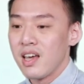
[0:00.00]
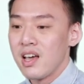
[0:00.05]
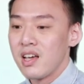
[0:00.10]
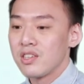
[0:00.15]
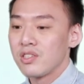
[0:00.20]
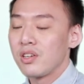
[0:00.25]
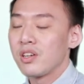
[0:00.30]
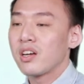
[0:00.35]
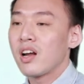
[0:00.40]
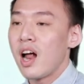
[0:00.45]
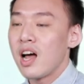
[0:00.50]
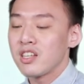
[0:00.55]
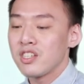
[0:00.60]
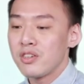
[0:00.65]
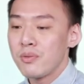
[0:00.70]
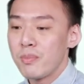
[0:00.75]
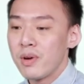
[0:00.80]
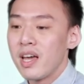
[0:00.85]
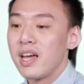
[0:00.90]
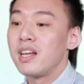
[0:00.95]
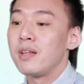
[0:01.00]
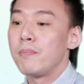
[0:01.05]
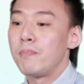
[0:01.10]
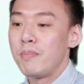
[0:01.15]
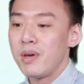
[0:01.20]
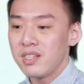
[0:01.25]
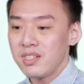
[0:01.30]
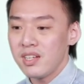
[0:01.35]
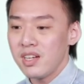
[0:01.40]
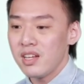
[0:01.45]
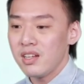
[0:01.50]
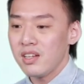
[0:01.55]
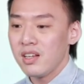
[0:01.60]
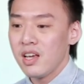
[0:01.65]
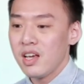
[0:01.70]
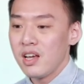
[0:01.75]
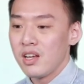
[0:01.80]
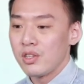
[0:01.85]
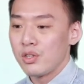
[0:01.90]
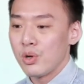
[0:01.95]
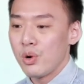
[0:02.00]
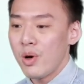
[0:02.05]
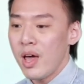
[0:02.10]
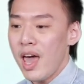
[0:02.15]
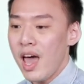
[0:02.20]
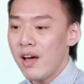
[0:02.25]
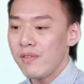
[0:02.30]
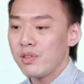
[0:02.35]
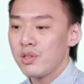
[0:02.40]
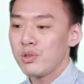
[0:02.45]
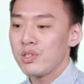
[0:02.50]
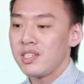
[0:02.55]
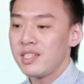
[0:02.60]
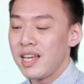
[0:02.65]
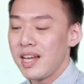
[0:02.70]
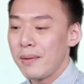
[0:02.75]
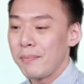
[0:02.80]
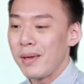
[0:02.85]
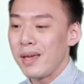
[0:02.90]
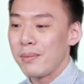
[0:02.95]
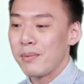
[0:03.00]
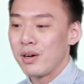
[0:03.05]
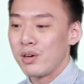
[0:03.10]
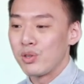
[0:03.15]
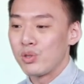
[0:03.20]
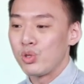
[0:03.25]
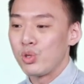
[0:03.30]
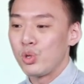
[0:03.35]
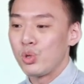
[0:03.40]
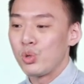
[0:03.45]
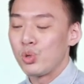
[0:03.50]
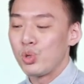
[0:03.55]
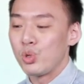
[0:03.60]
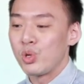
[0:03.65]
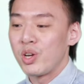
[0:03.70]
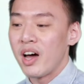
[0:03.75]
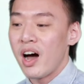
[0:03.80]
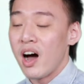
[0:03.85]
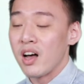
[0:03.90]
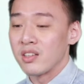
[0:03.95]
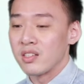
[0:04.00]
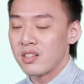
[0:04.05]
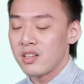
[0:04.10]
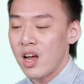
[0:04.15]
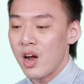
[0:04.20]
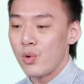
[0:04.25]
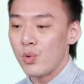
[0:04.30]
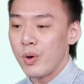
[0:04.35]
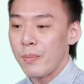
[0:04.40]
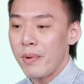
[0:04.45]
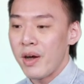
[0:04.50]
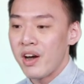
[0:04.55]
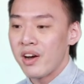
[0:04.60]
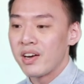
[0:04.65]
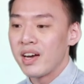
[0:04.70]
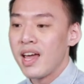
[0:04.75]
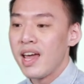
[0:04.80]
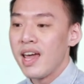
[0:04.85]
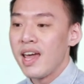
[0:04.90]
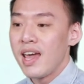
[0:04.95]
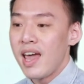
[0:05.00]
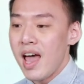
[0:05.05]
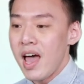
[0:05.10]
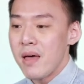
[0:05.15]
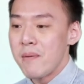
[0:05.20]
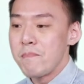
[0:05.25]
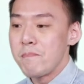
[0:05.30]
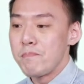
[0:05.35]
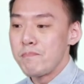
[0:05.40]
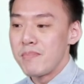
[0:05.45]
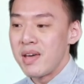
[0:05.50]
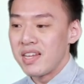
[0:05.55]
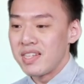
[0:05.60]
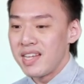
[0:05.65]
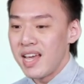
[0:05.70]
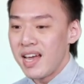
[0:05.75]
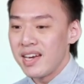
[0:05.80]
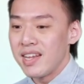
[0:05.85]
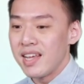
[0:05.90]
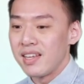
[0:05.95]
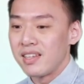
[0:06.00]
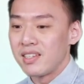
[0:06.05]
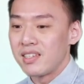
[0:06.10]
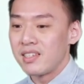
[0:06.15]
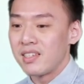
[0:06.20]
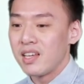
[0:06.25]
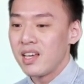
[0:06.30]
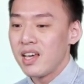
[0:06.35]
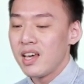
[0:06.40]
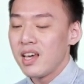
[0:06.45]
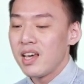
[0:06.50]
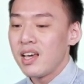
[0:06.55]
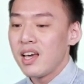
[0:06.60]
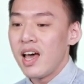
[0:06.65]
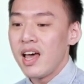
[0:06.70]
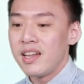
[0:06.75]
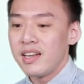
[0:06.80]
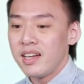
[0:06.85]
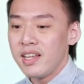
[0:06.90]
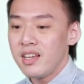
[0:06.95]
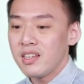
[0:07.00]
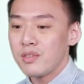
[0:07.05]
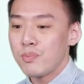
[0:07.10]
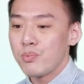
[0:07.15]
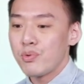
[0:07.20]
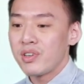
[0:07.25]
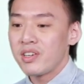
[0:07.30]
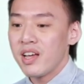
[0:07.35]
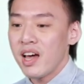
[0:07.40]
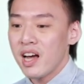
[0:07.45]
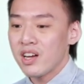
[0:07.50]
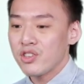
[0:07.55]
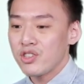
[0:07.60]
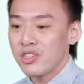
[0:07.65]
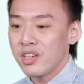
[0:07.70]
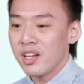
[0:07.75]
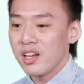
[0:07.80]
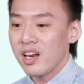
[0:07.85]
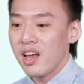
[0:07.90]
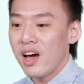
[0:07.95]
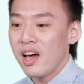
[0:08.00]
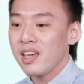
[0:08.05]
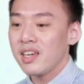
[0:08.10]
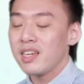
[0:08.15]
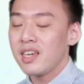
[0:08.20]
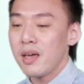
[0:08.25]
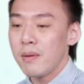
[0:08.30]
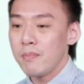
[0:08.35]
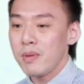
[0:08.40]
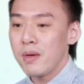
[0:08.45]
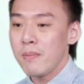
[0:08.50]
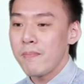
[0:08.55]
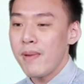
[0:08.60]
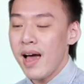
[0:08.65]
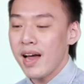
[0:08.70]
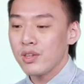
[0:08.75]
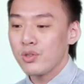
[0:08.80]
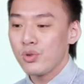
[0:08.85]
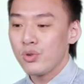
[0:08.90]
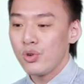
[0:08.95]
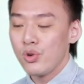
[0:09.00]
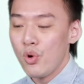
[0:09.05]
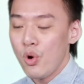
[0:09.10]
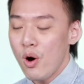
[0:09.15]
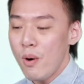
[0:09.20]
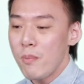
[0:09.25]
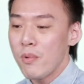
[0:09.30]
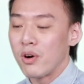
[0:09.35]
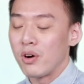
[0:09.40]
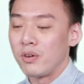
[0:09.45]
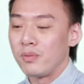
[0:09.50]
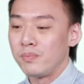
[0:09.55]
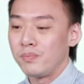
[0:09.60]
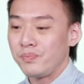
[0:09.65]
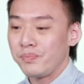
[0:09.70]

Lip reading: So the customer and the business don't have to send people to do the on-site repair and maintenance. And this production line can be back to normal.